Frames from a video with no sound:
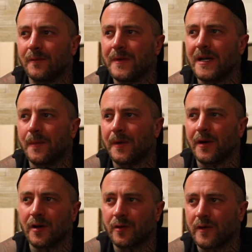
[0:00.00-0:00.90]
meet up on
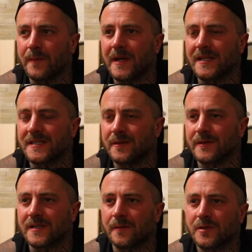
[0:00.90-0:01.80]
an agreement and see
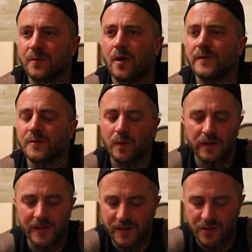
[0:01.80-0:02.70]
what's up, because we're always
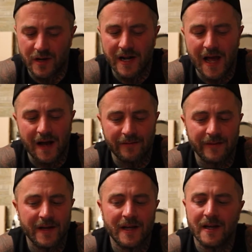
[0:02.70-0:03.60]
willing to try and have
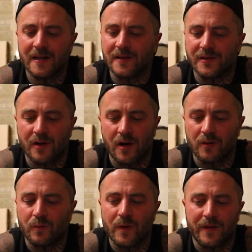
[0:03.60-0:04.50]
the
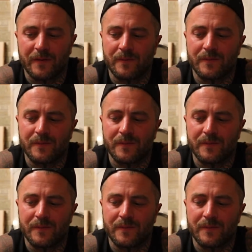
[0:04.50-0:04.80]
dog with